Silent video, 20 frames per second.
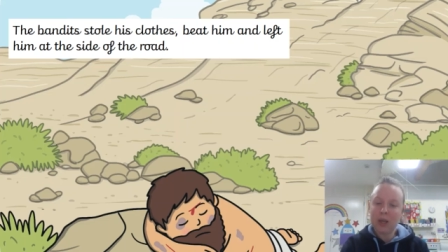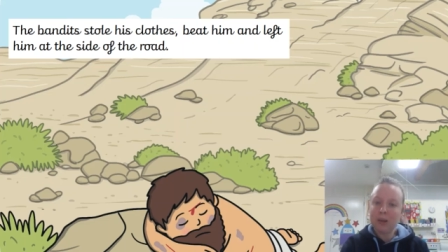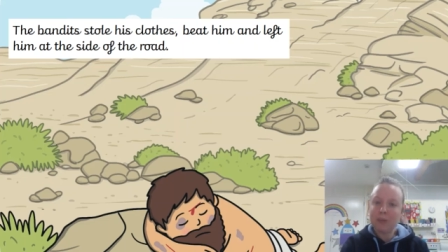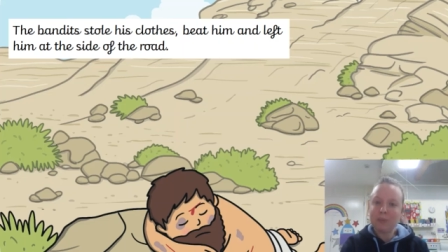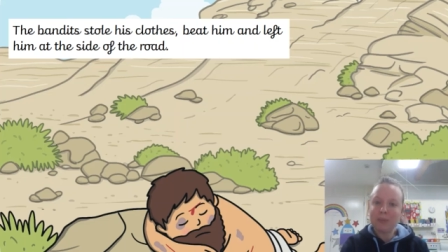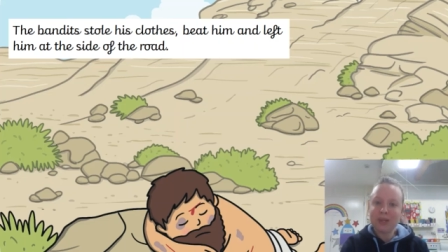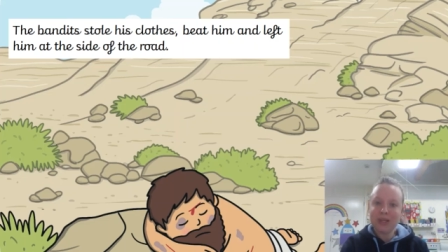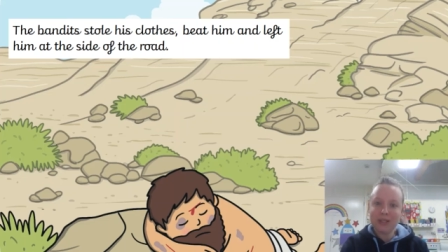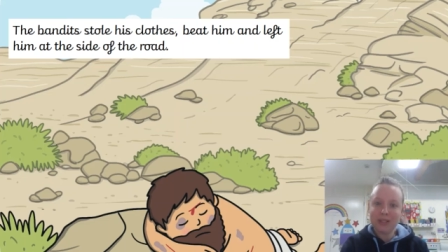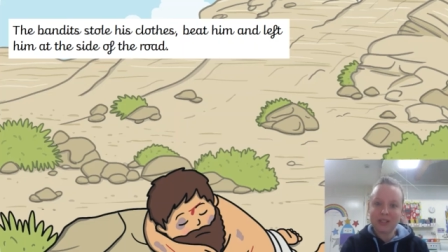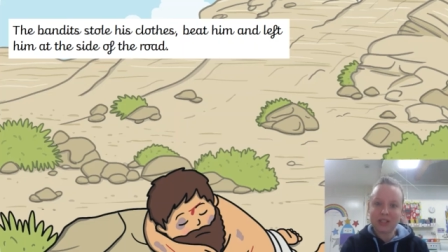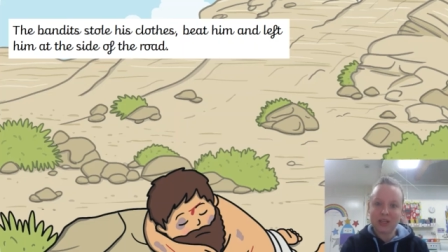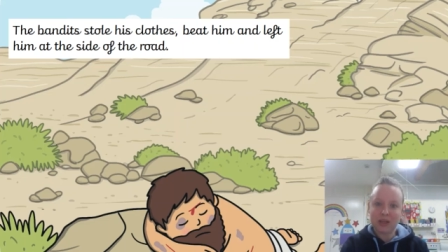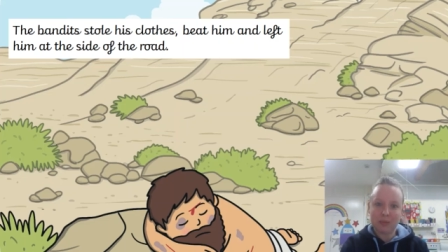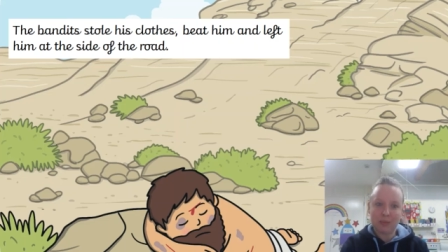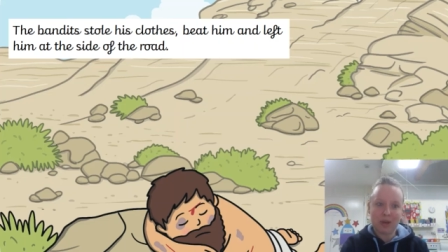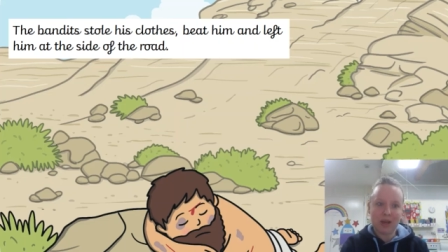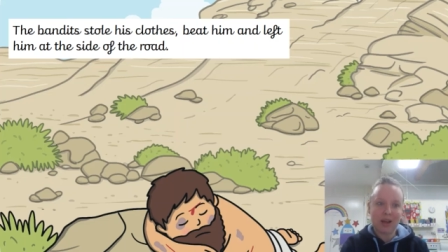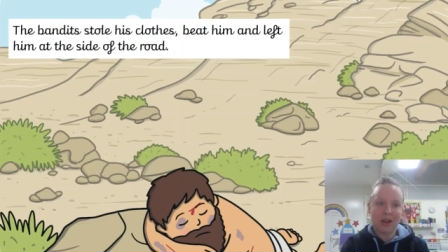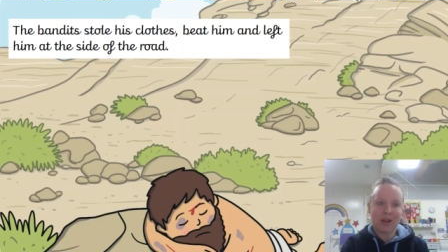beat
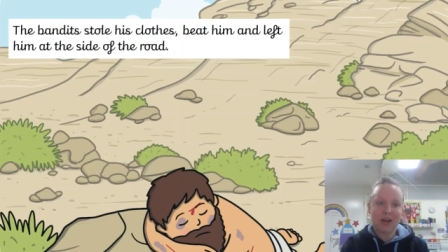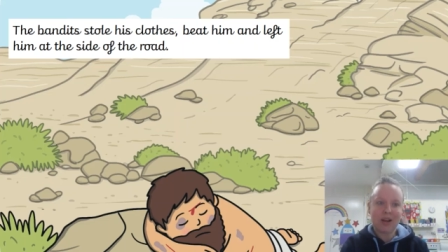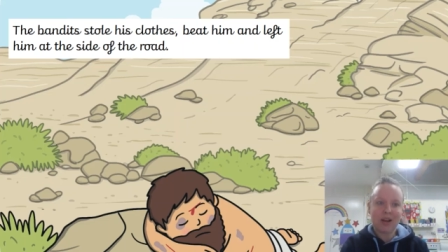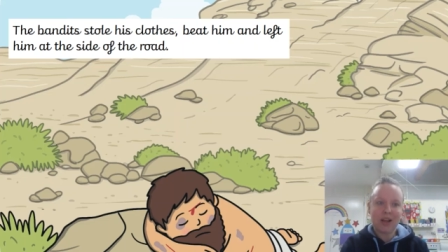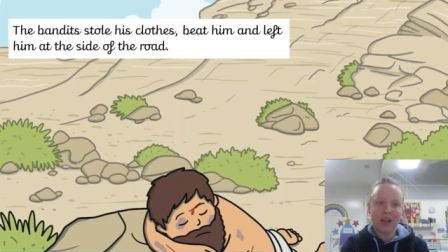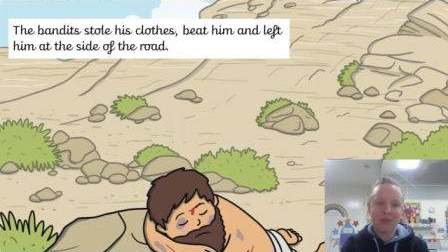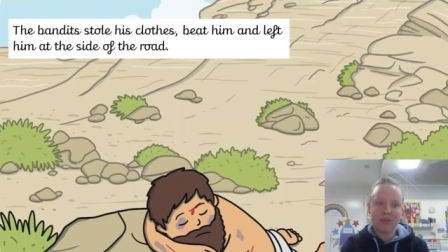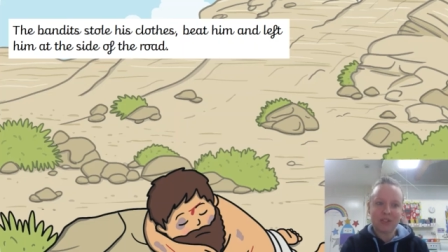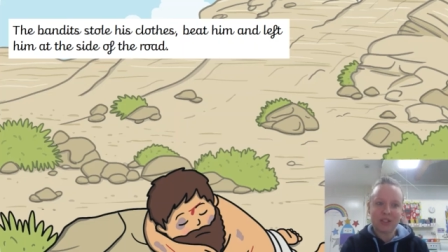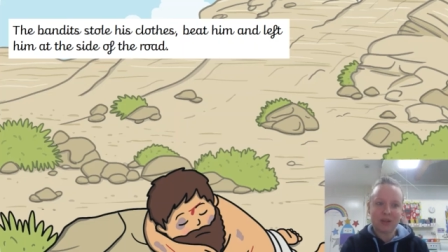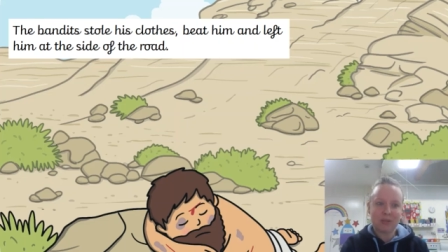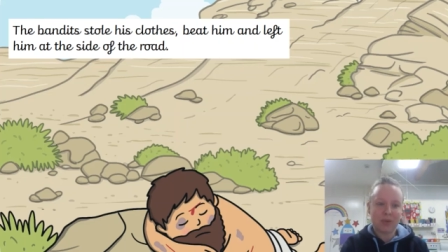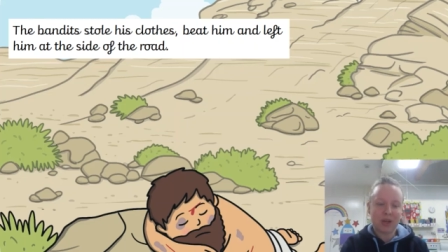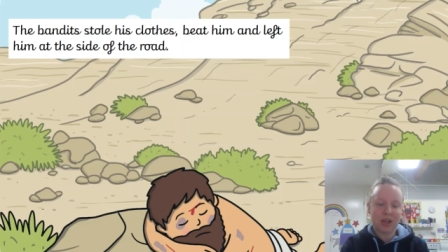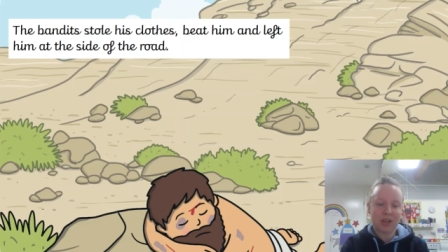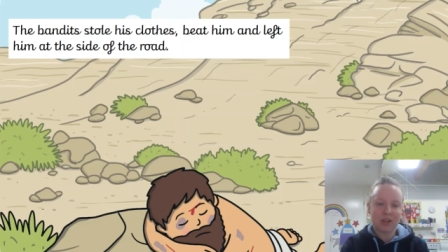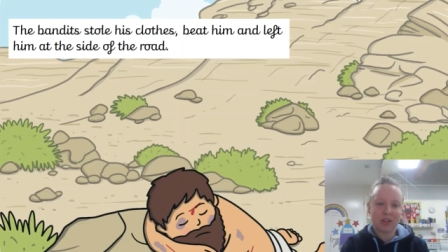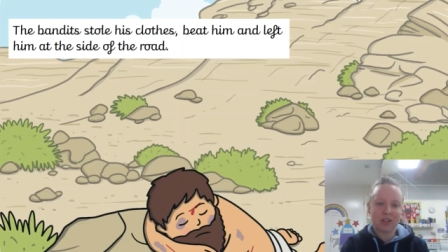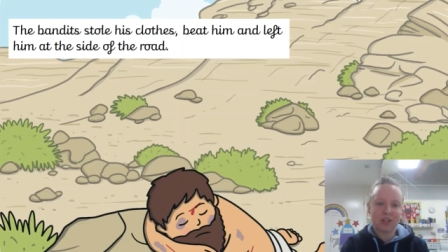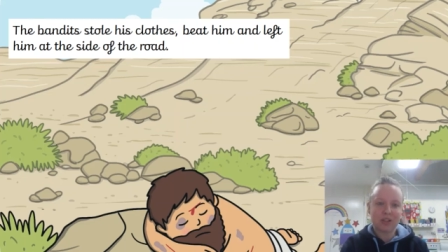him and left him
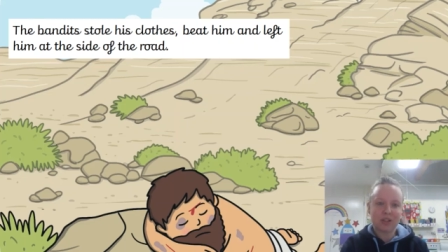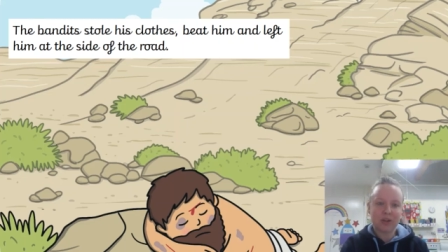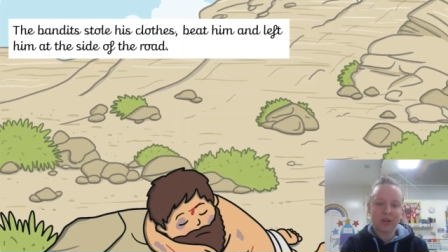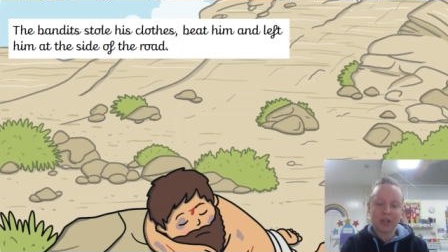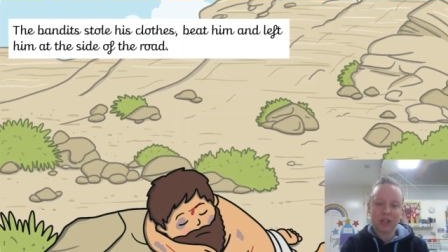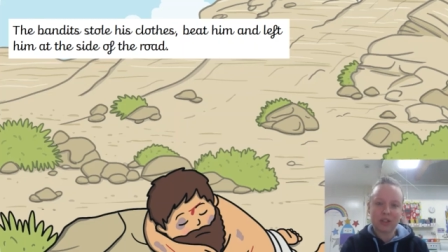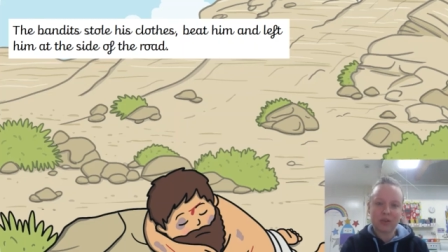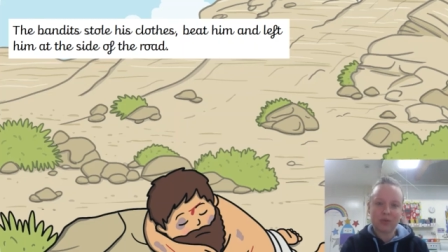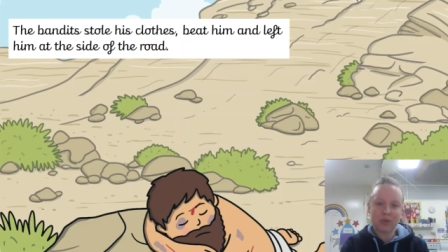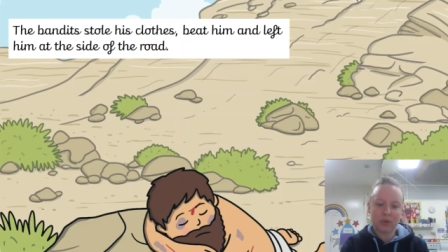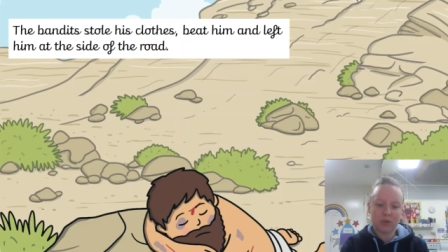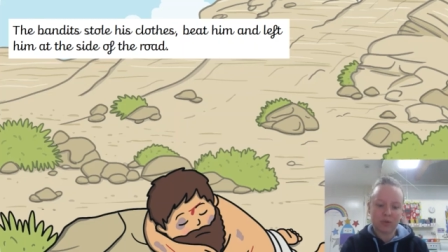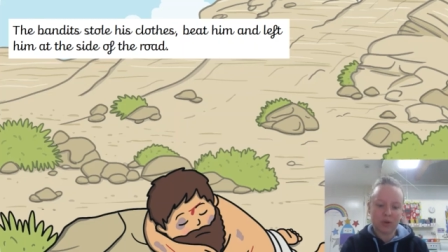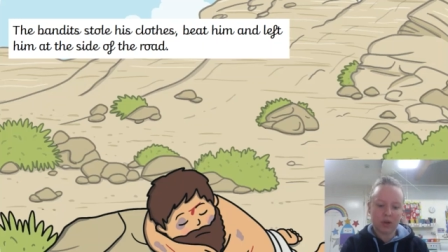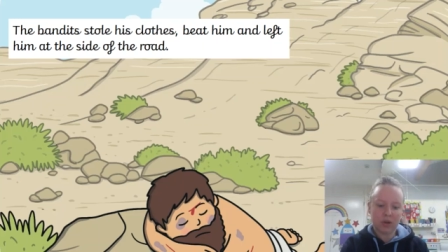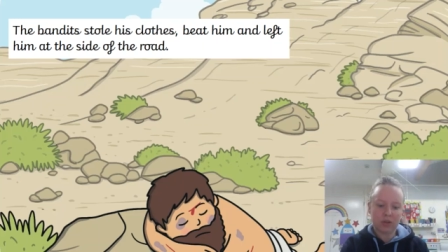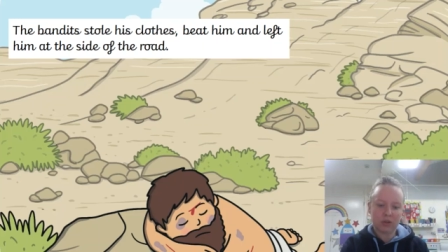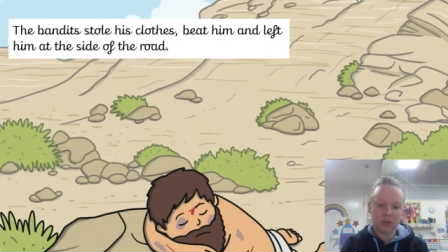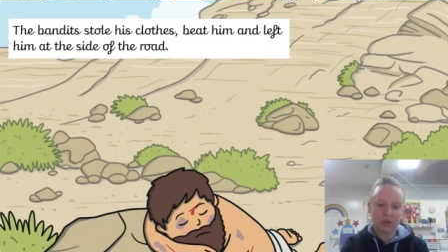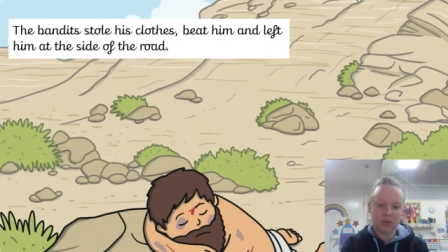at the side of the
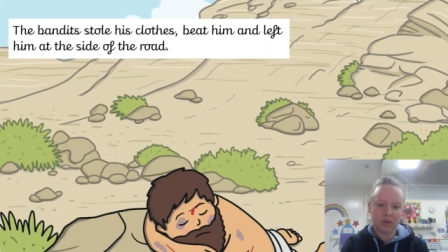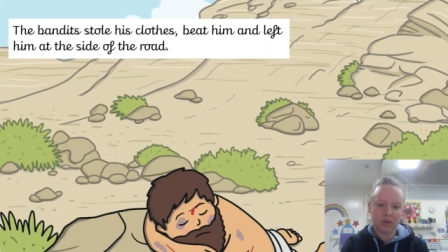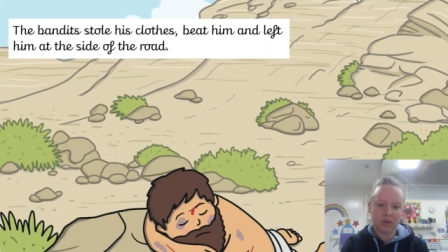road.